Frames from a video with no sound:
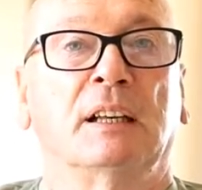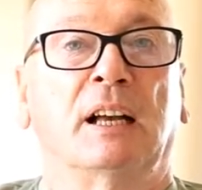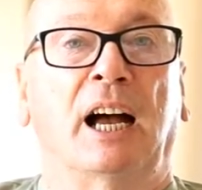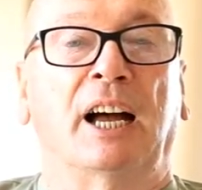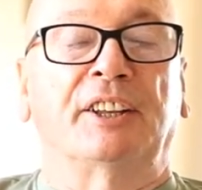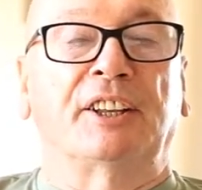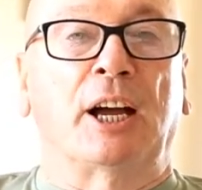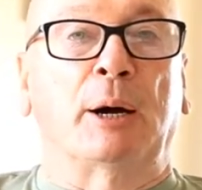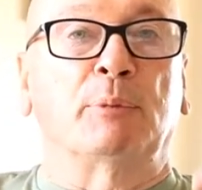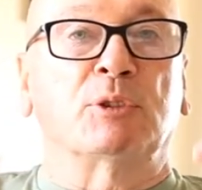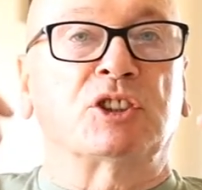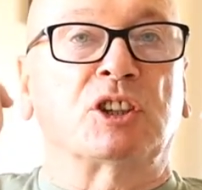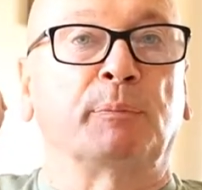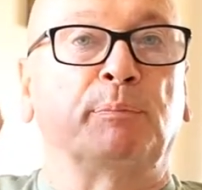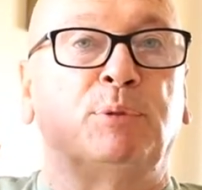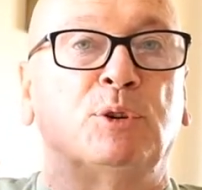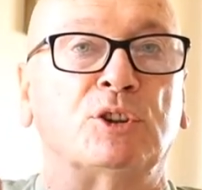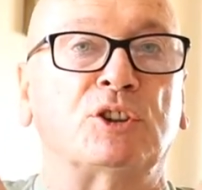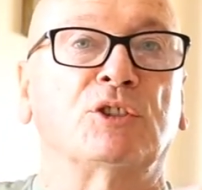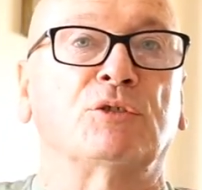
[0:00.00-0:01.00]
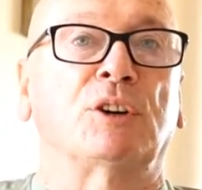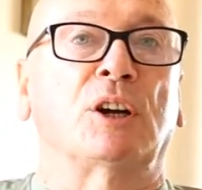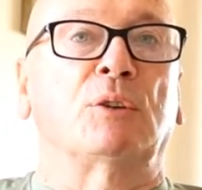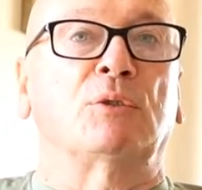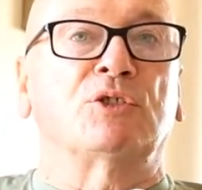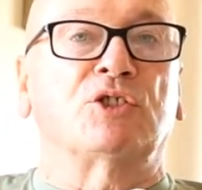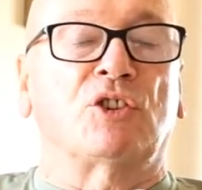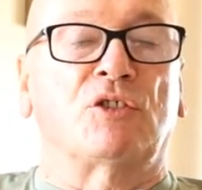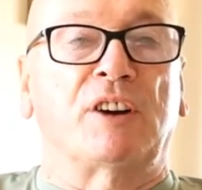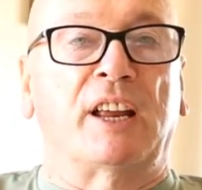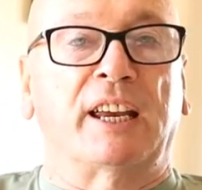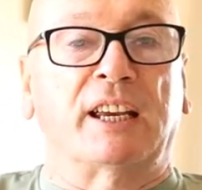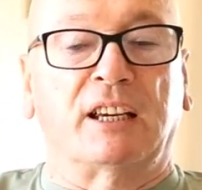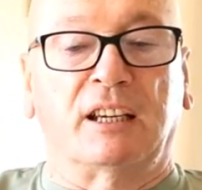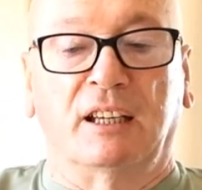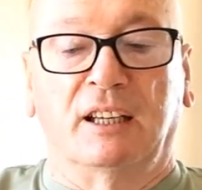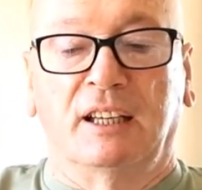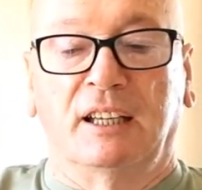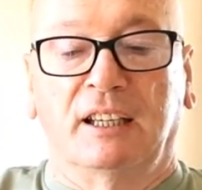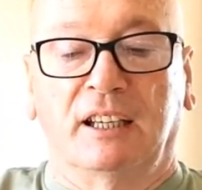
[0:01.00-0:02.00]
And that was to put around your
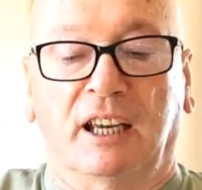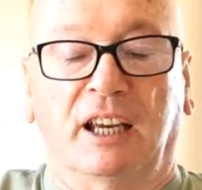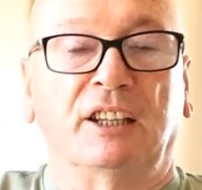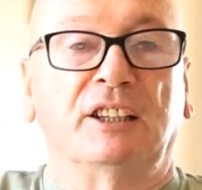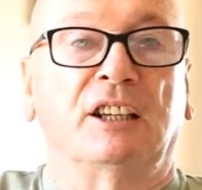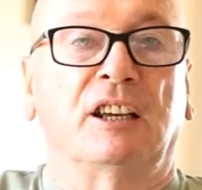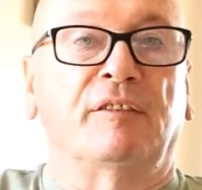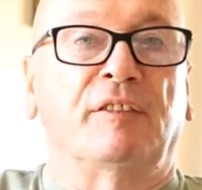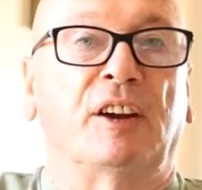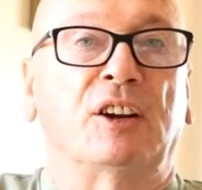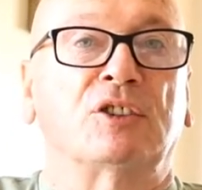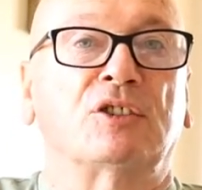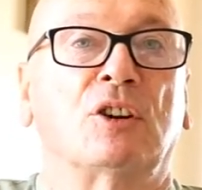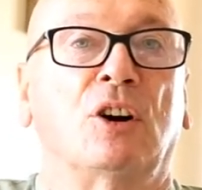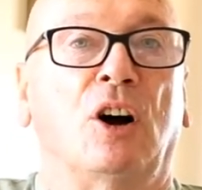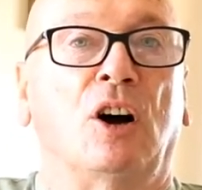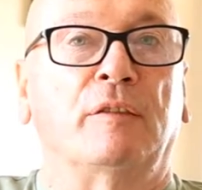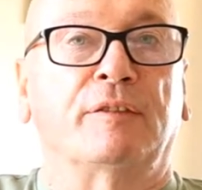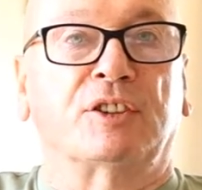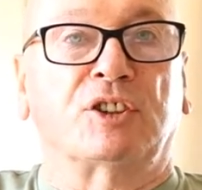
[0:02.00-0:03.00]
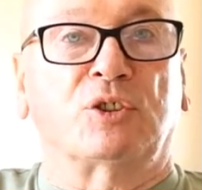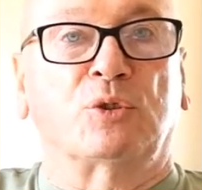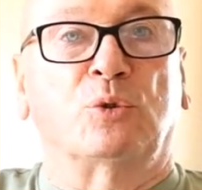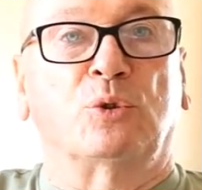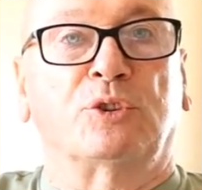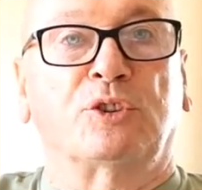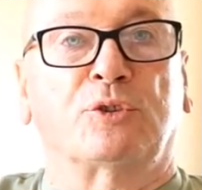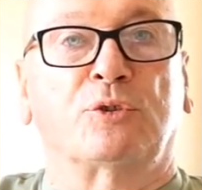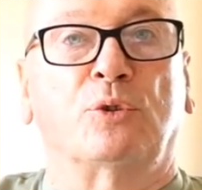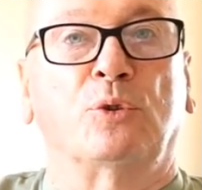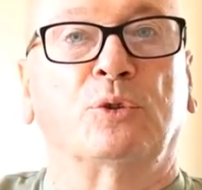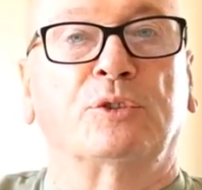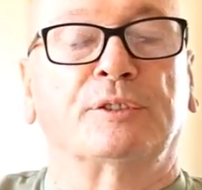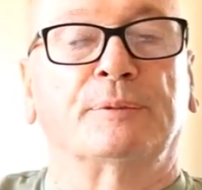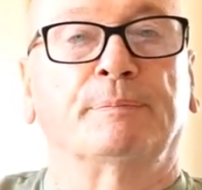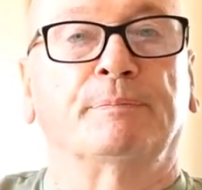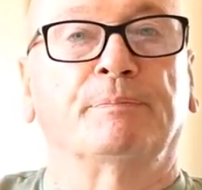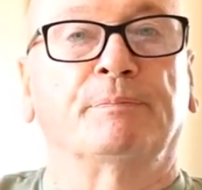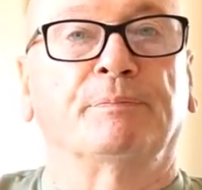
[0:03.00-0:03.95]
neck in the event of a sore throat.